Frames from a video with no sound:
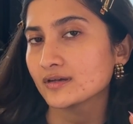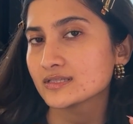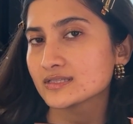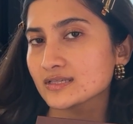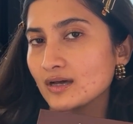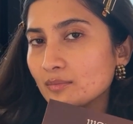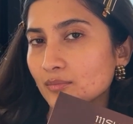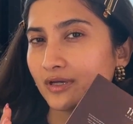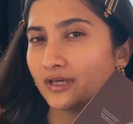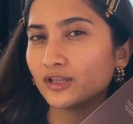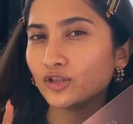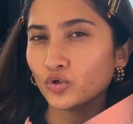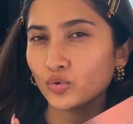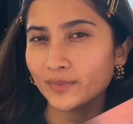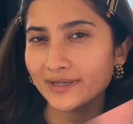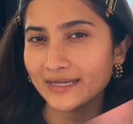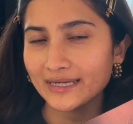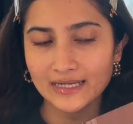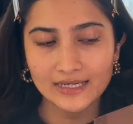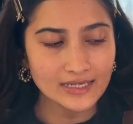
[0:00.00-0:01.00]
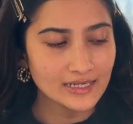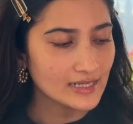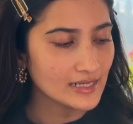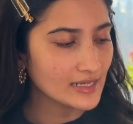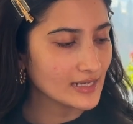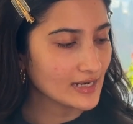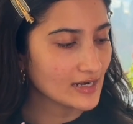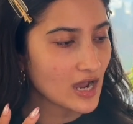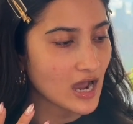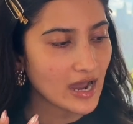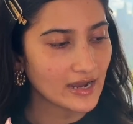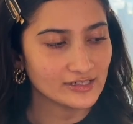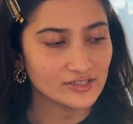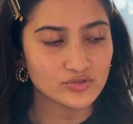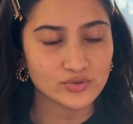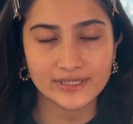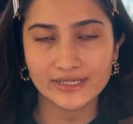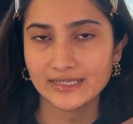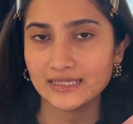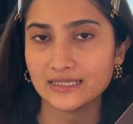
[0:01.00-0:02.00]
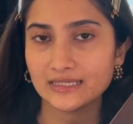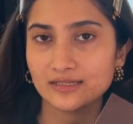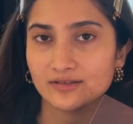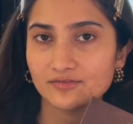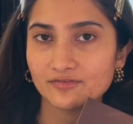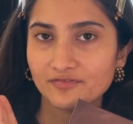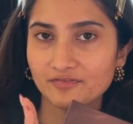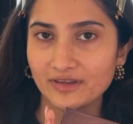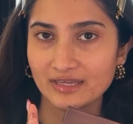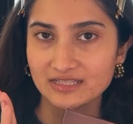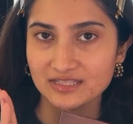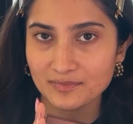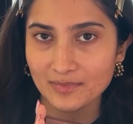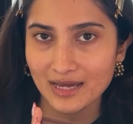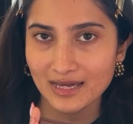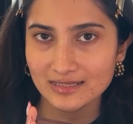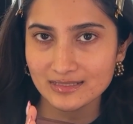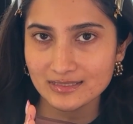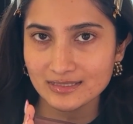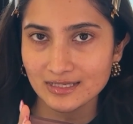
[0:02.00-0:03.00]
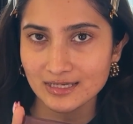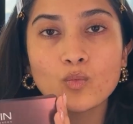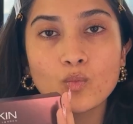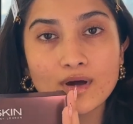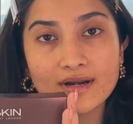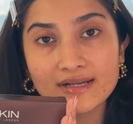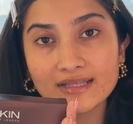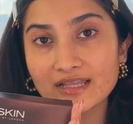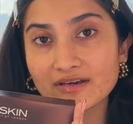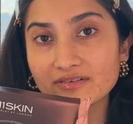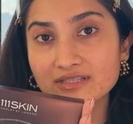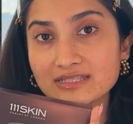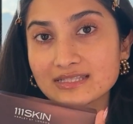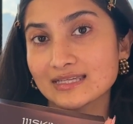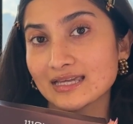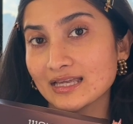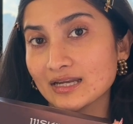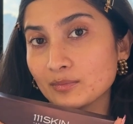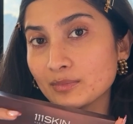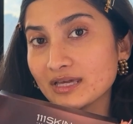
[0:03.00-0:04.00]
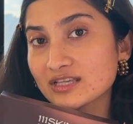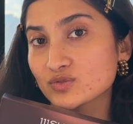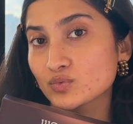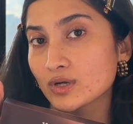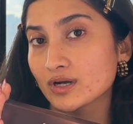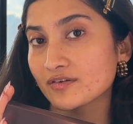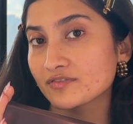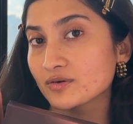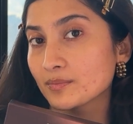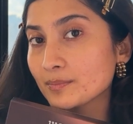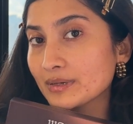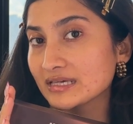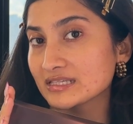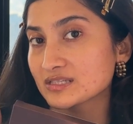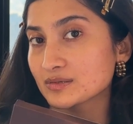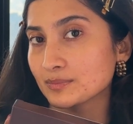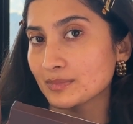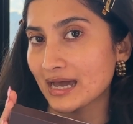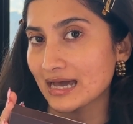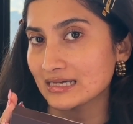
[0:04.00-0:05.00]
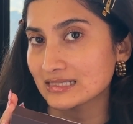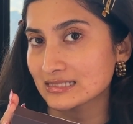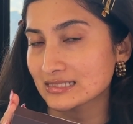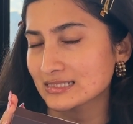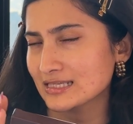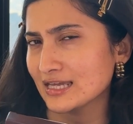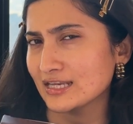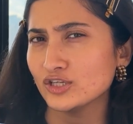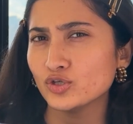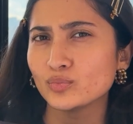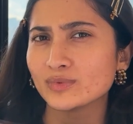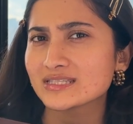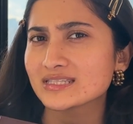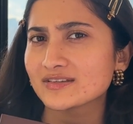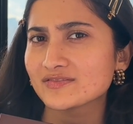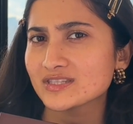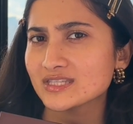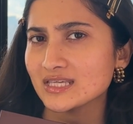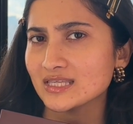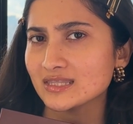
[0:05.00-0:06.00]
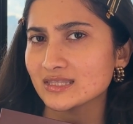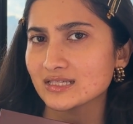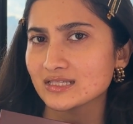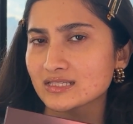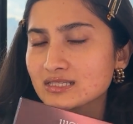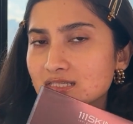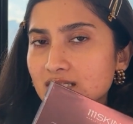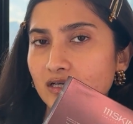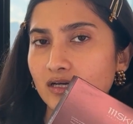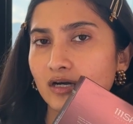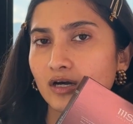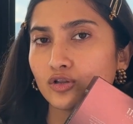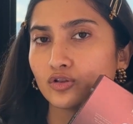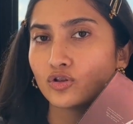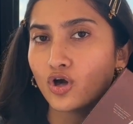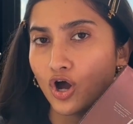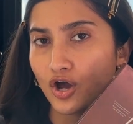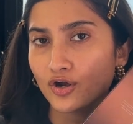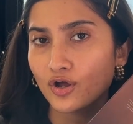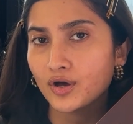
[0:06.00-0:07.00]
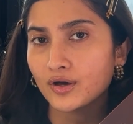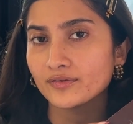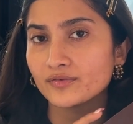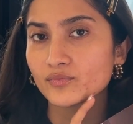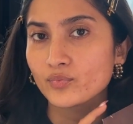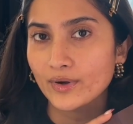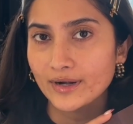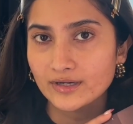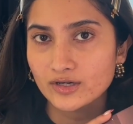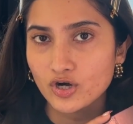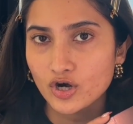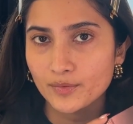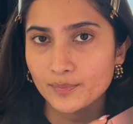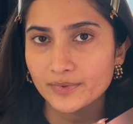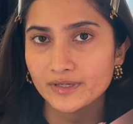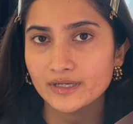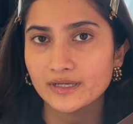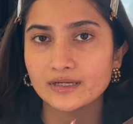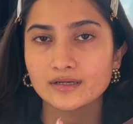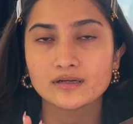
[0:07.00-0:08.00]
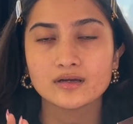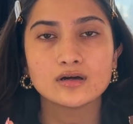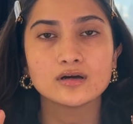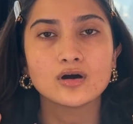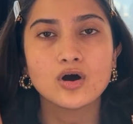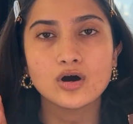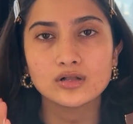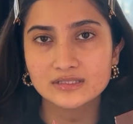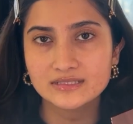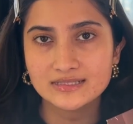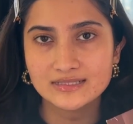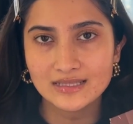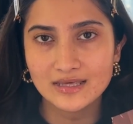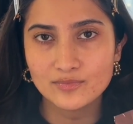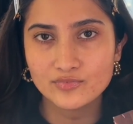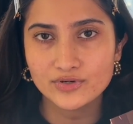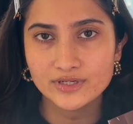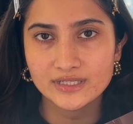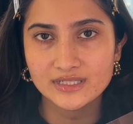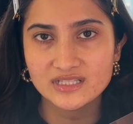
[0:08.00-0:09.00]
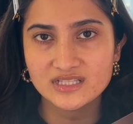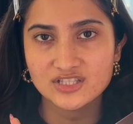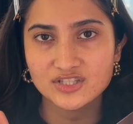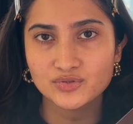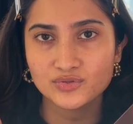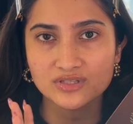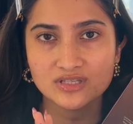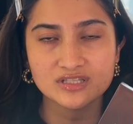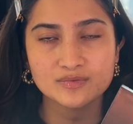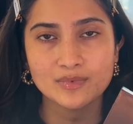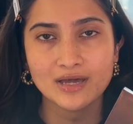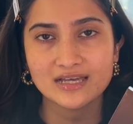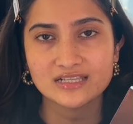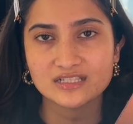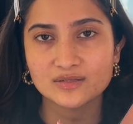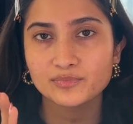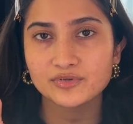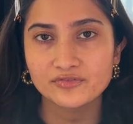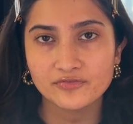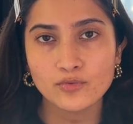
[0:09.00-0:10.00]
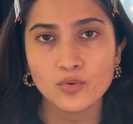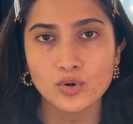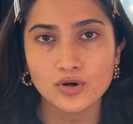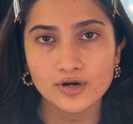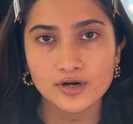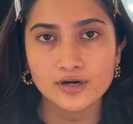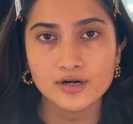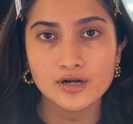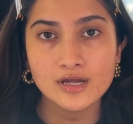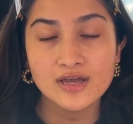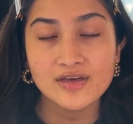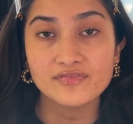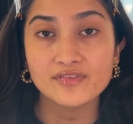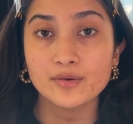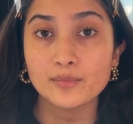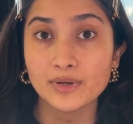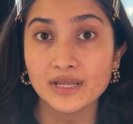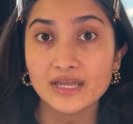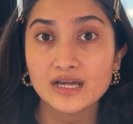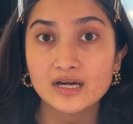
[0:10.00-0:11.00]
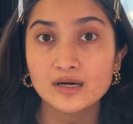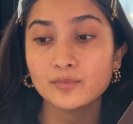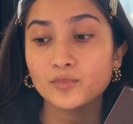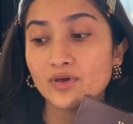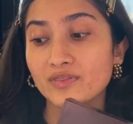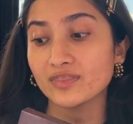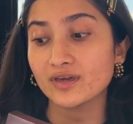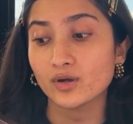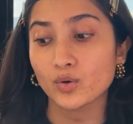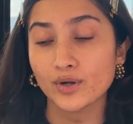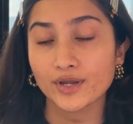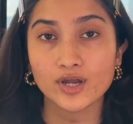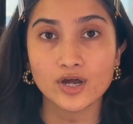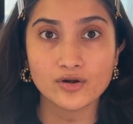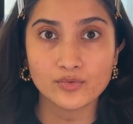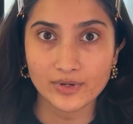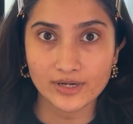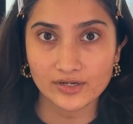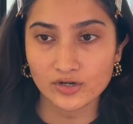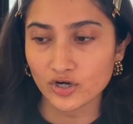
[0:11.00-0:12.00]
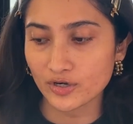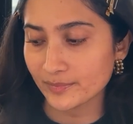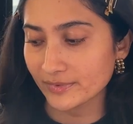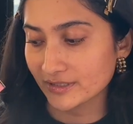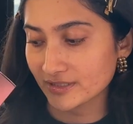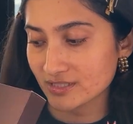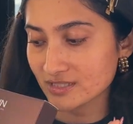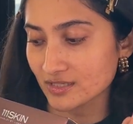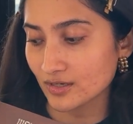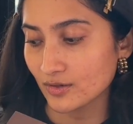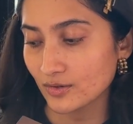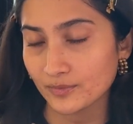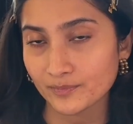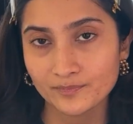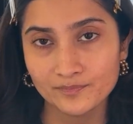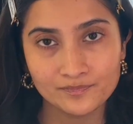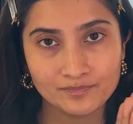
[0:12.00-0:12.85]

some illuminating and hydrating face mask. 111 Skin makes one of the best masks, and you must have seen this a lot on red carpet. All the celebrities use this mask before their makeup when they're going on red carpet. So